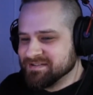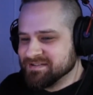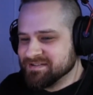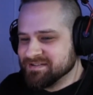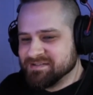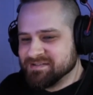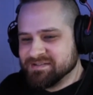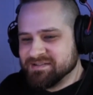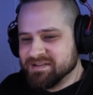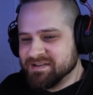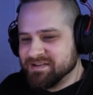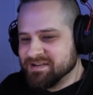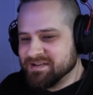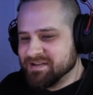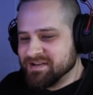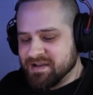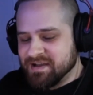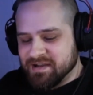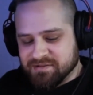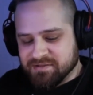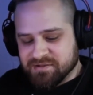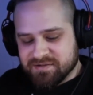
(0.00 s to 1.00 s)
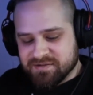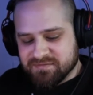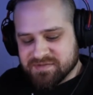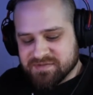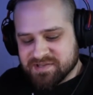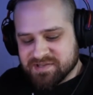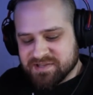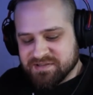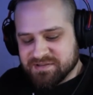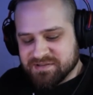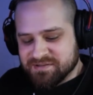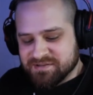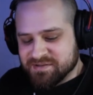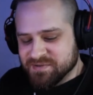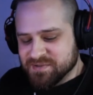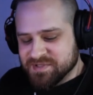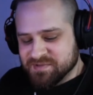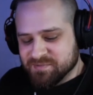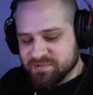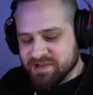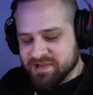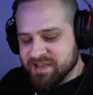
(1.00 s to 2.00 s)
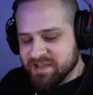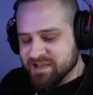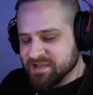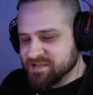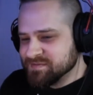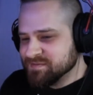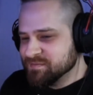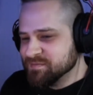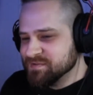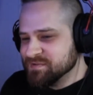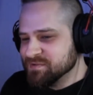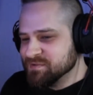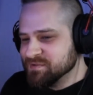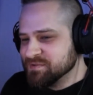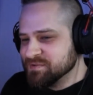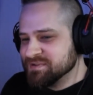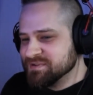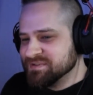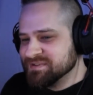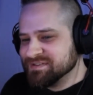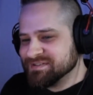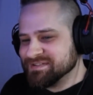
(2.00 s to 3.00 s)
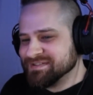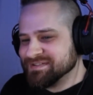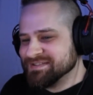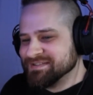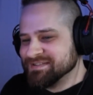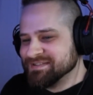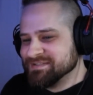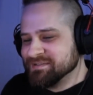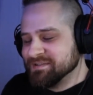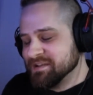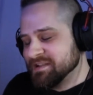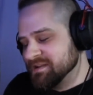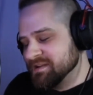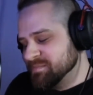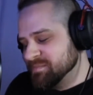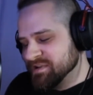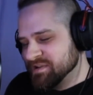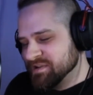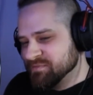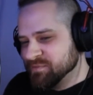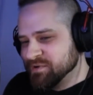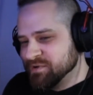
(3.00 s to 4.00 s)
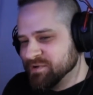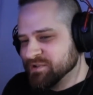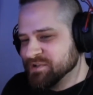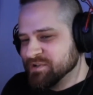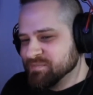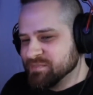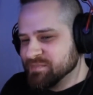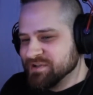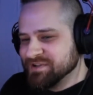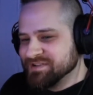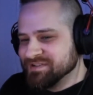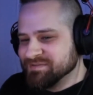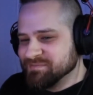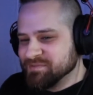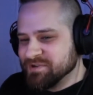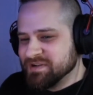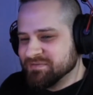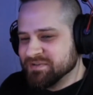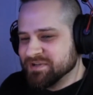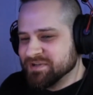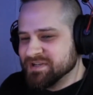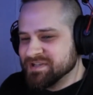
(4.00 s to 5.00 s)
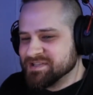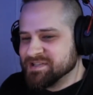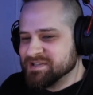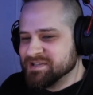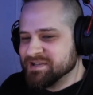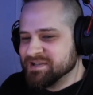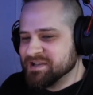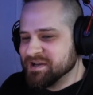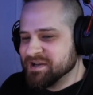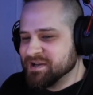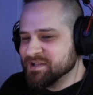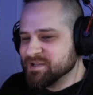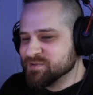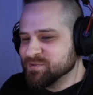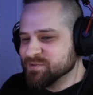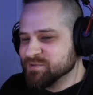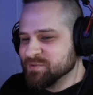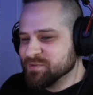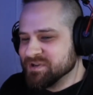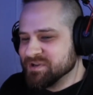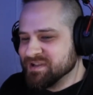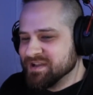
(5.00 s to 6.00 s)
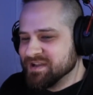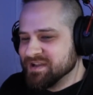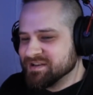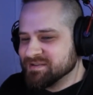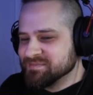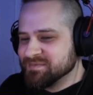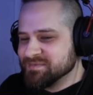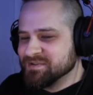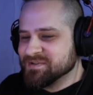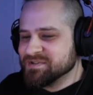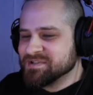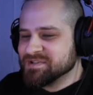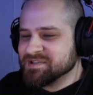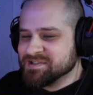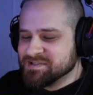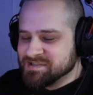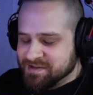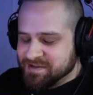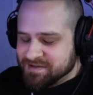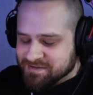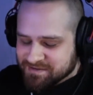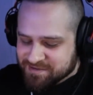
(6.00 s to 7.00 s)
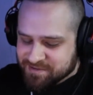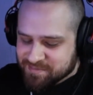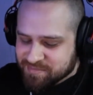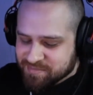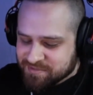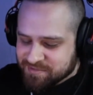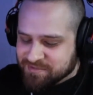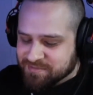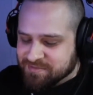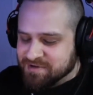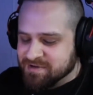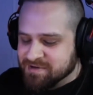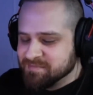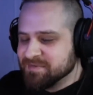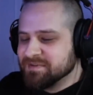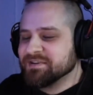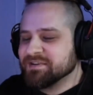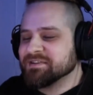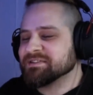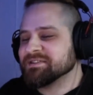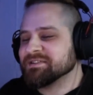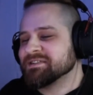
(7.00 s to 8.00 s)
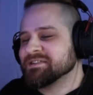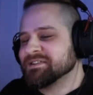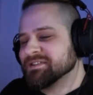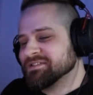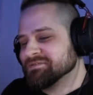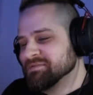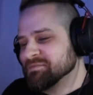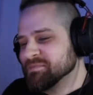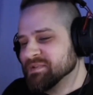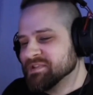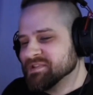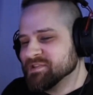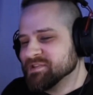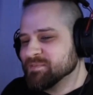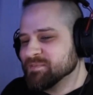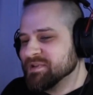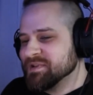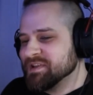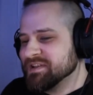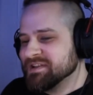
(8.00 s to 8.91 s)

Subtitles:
Yeah, I loved getting those reacts from you and anybody really, but whenever I see a Godswill react, I'm always just like, oh bro, come on. I miss you, man.